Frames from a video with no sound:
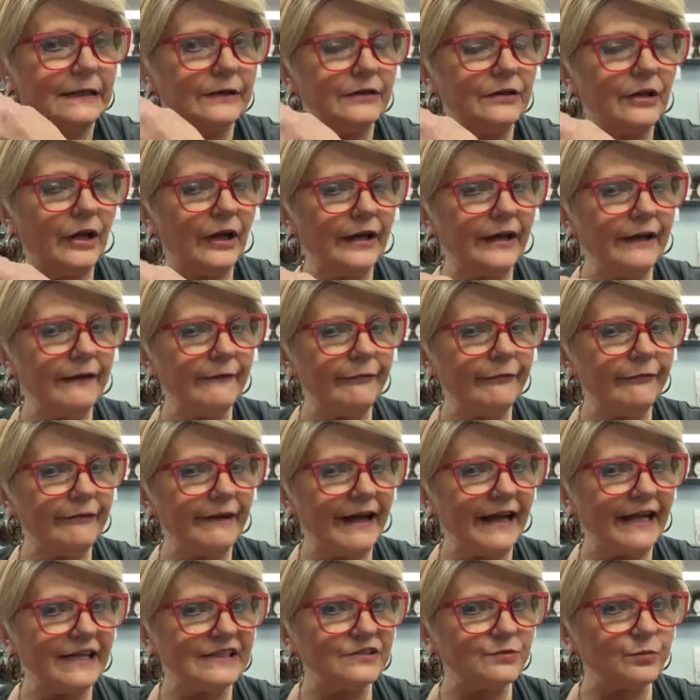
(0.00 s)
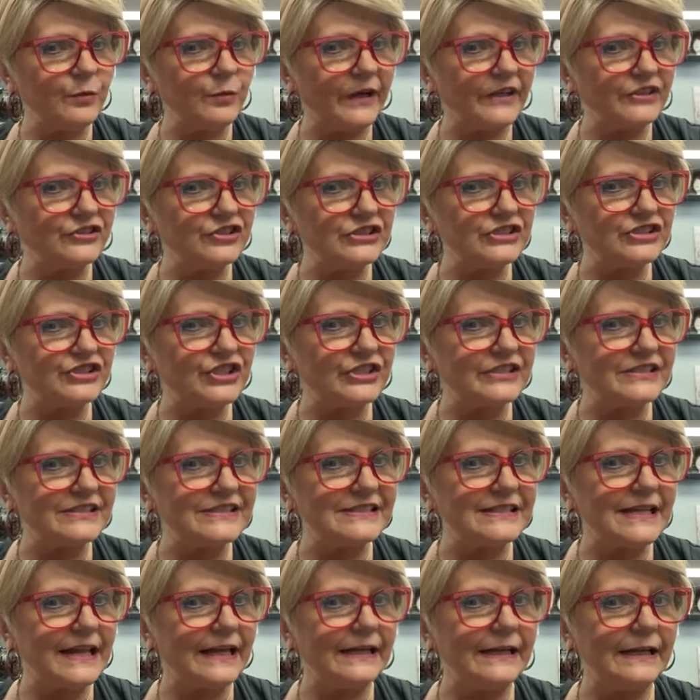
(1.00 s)
Not a fast one, just a
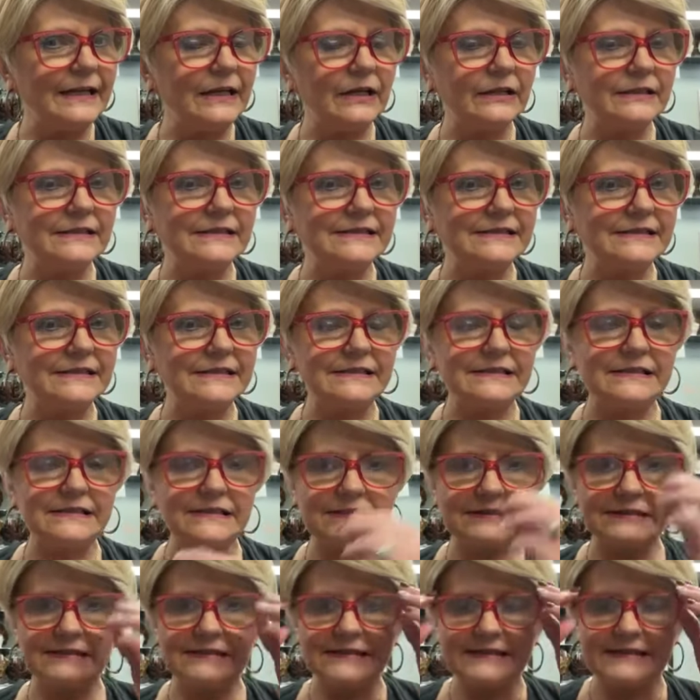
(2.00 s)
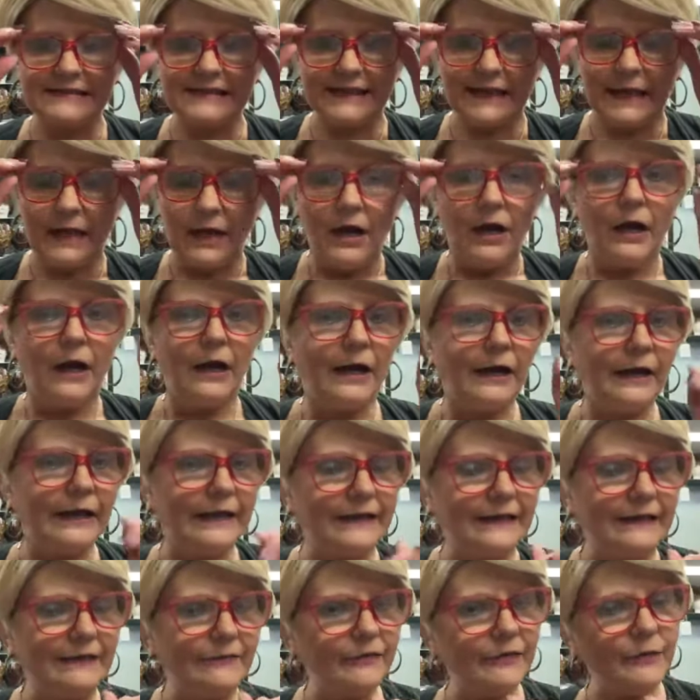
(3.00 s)
steady consistency.
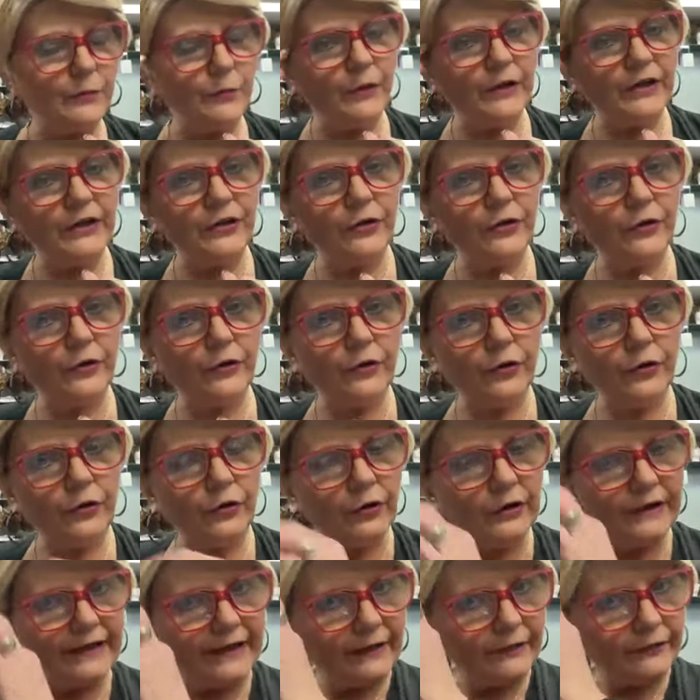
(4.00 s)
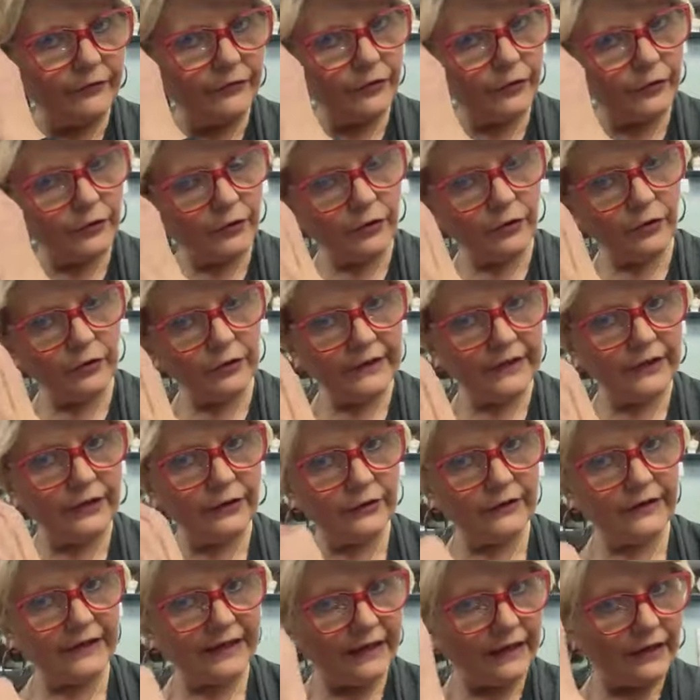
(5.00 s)
And even when you're curling, if you're curling,
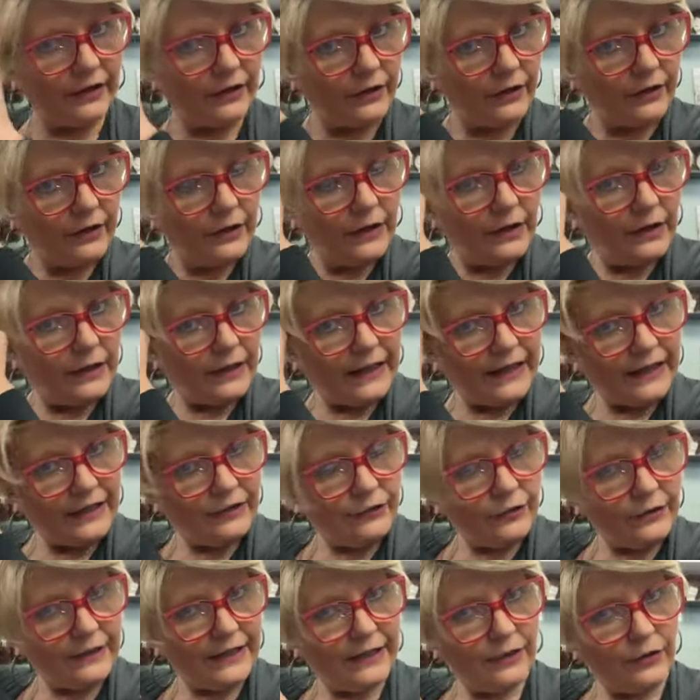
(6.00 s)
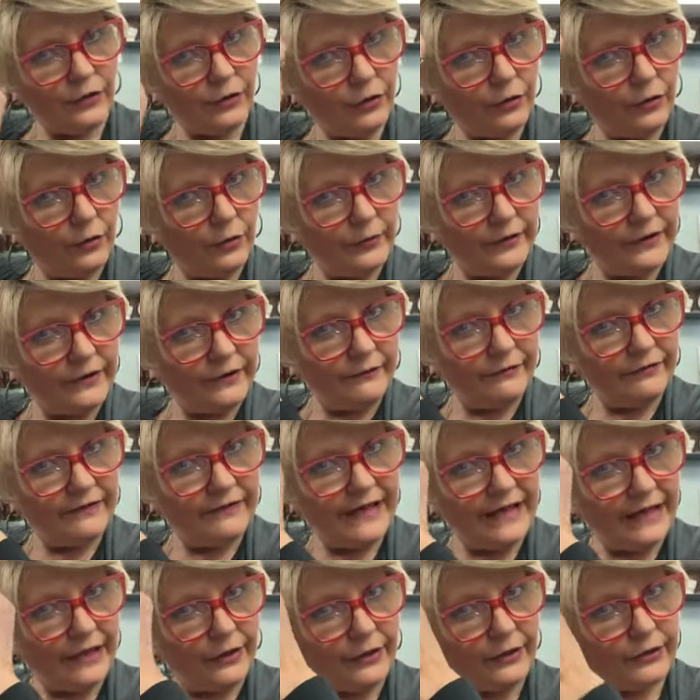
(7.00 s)
you're taking and you can curl with the
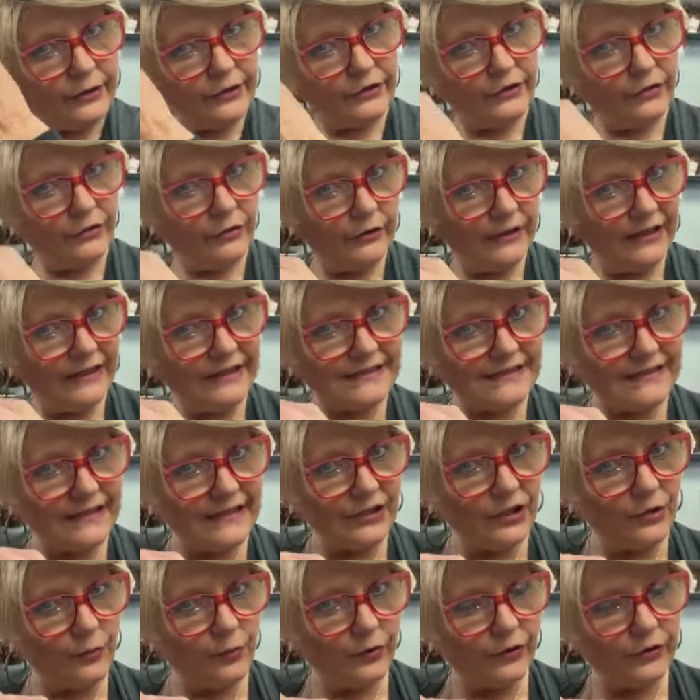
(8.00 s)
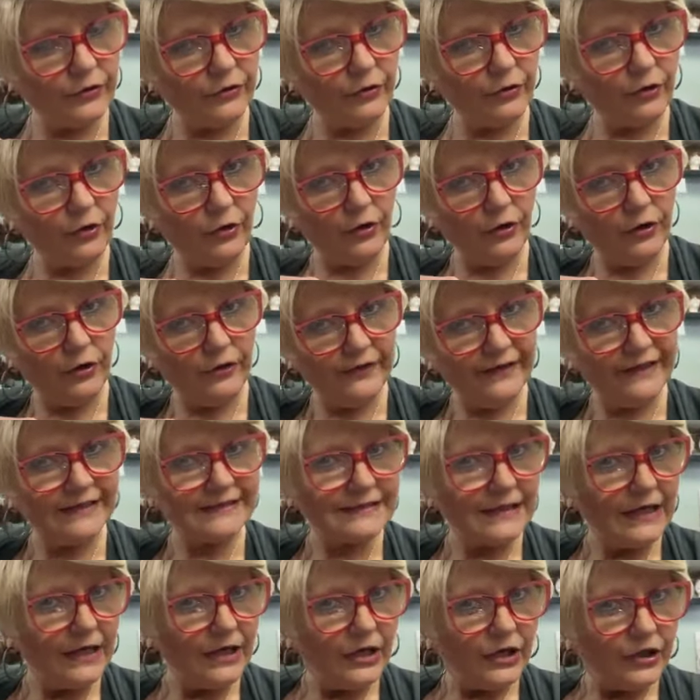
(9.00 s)
flat iron too. Let's say you were to curl
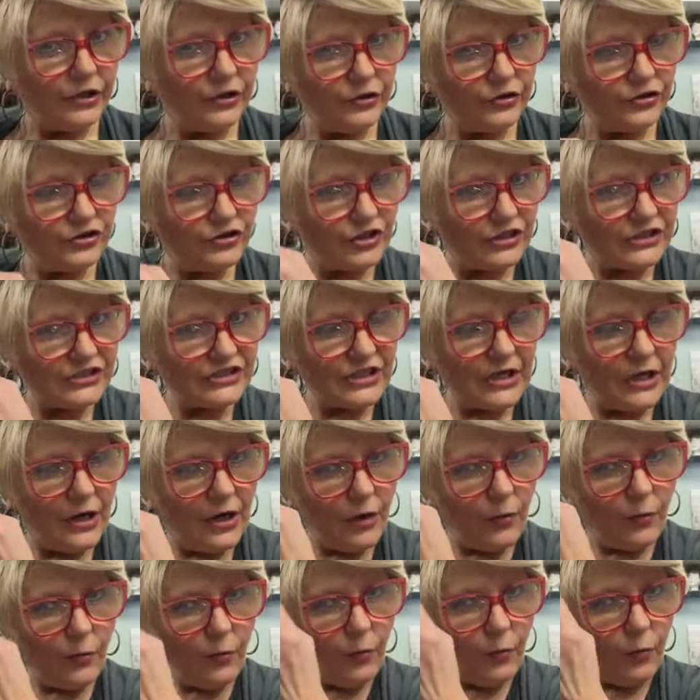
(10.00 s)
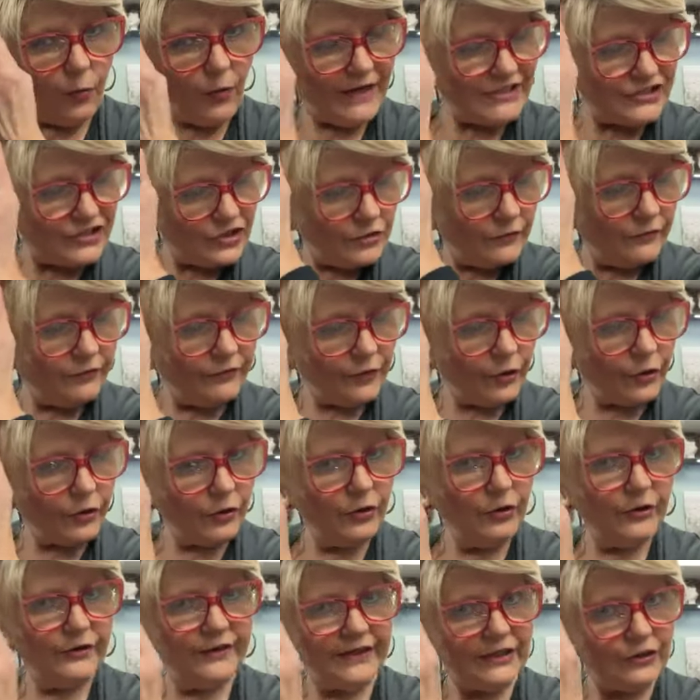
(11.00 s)
this. You just, once you've
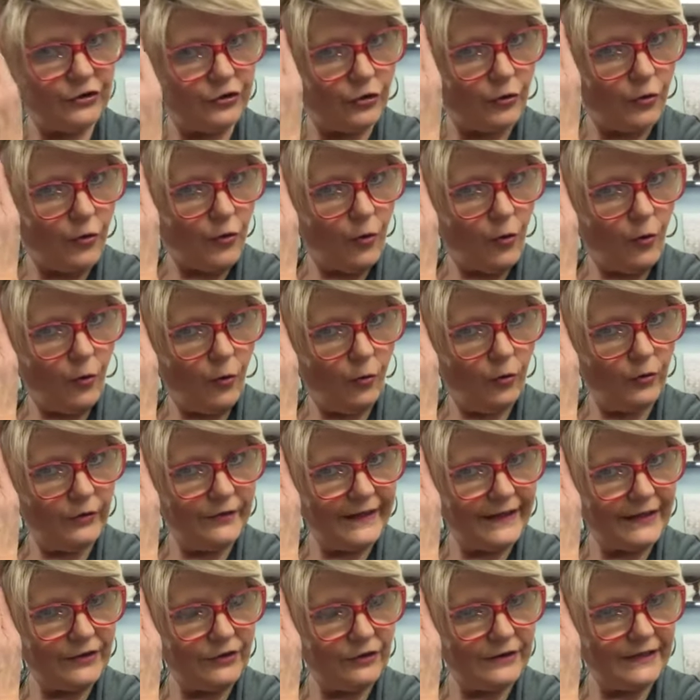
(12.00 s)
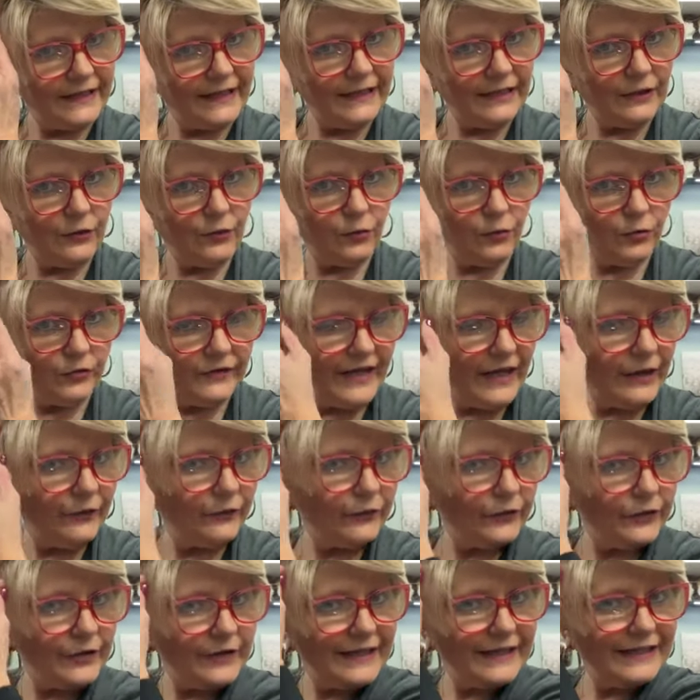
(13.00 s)
curled it, you hold it. You let it cool
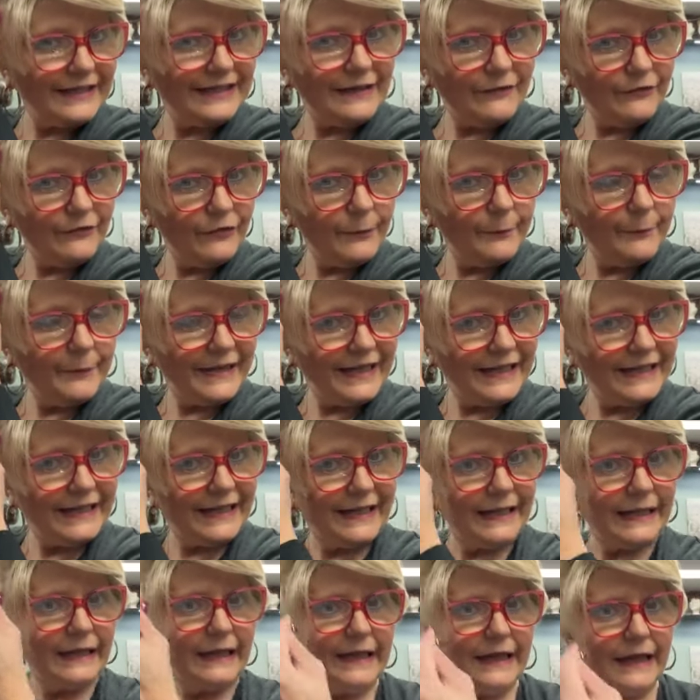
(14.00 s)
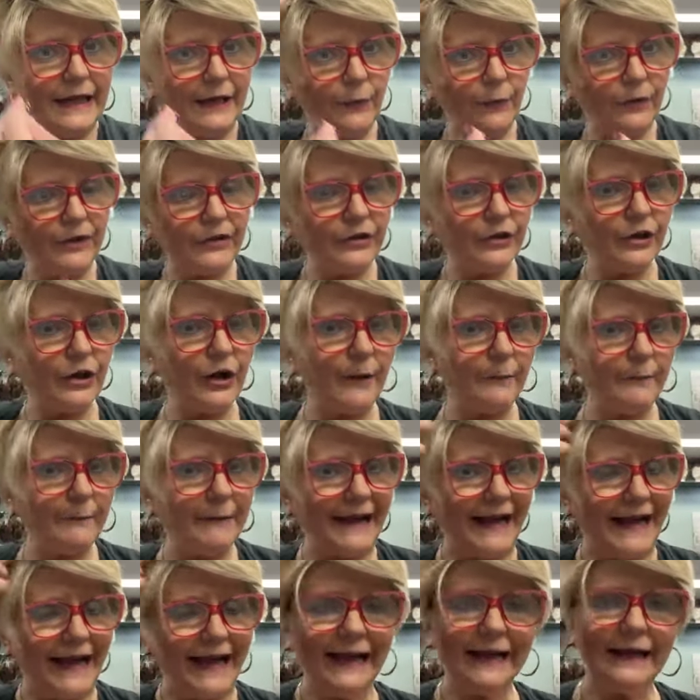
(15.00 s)
down, or you can even pin it. And when you come
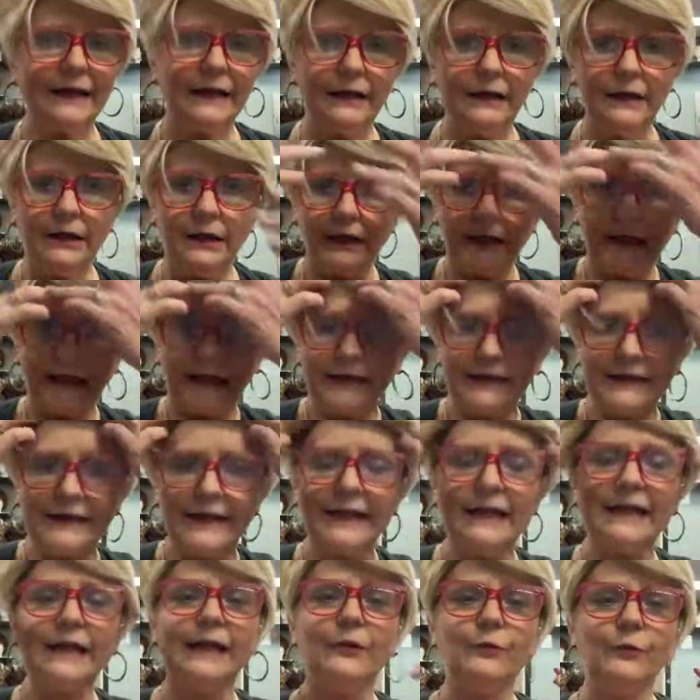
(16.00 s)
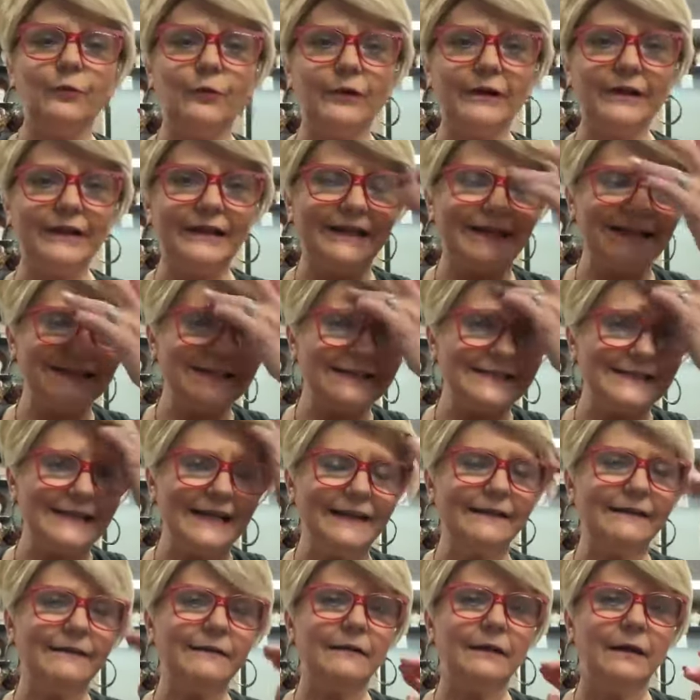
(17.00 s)
back and release
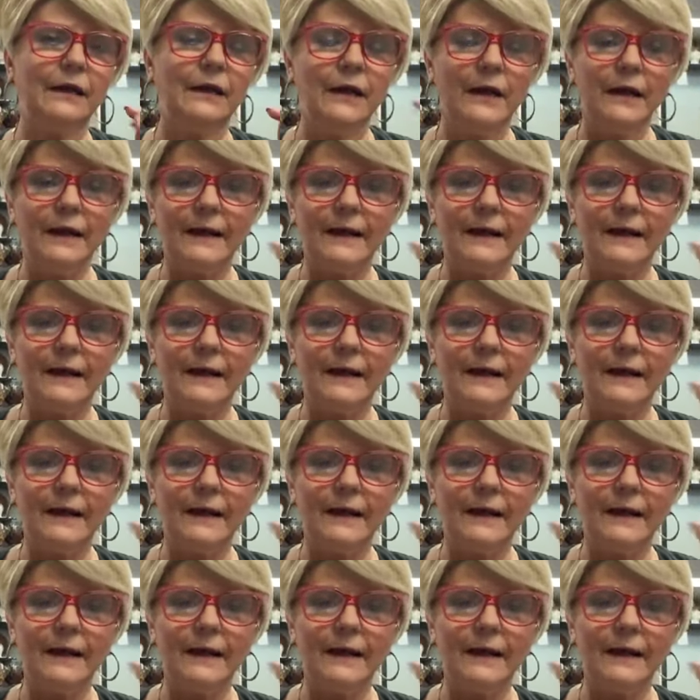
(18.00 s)
it,